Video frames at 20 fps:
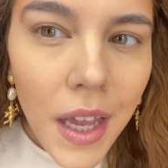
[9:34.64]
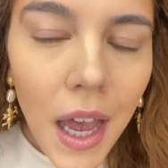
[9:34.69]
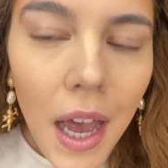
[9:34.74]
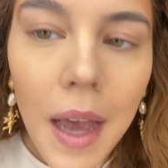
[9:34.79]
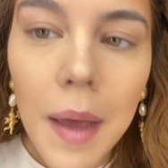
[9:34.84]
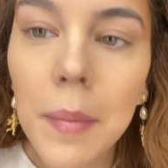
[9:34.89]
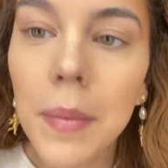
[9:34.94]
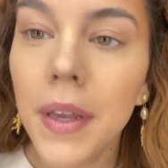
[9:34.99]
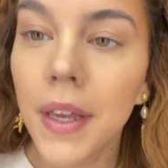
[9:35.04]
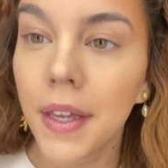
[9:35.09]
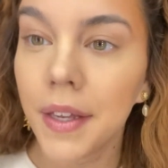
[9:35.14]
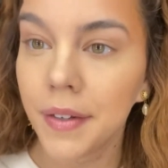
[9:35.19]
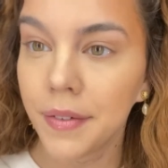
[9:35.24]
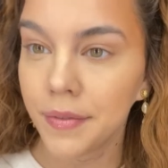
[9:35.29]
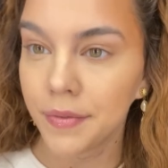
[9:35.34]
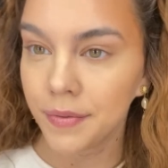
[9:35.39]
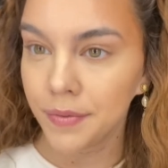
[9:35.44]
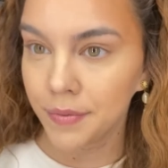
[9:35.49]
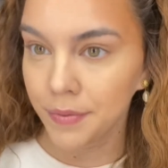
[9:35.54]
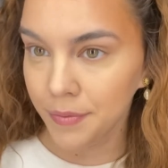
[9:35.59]
I mean,
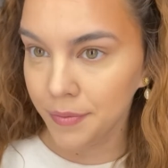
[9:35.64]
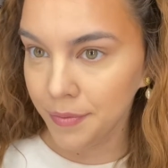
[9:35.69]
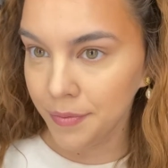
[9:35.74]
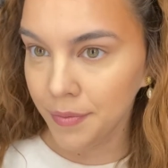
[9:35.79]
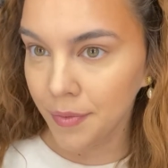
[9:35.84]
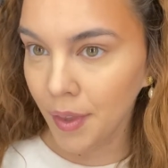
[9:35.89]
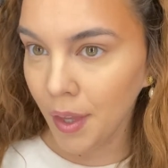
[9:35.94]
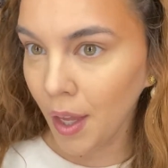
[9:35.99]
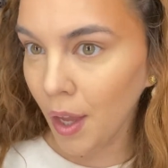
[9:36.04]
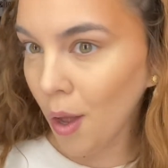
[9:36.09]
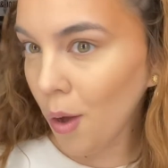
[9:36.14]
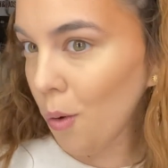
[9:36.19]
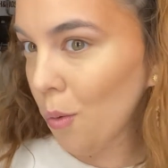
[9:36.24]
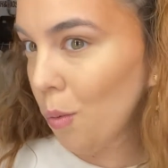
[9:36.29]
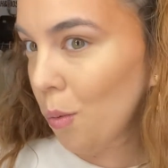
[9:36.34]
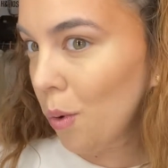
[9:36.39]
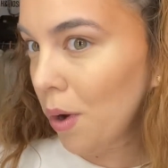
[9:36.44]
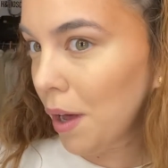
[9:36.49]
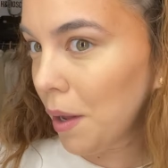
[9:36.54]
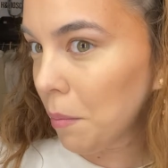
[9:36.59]

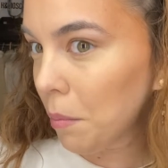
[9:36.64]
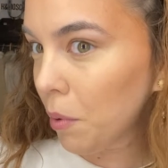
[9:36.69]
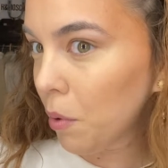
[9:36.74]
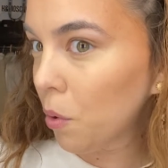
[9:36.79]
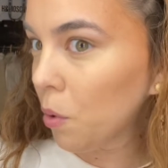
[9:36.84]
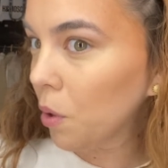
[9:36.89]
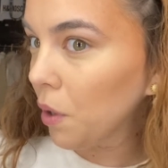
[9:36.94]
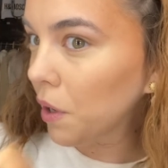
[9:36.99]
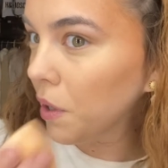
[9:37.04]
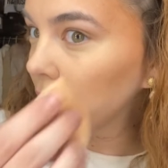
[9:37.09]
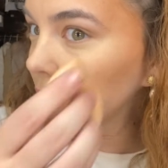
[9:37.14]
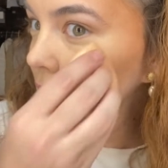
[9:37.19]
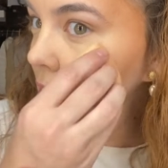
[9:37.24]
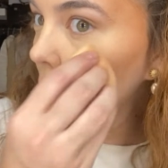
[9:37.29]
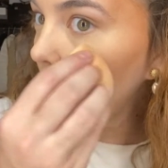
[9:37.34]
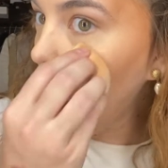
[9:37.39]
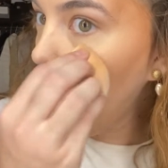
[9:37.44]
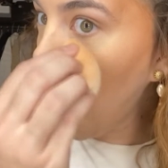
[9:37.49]
what pores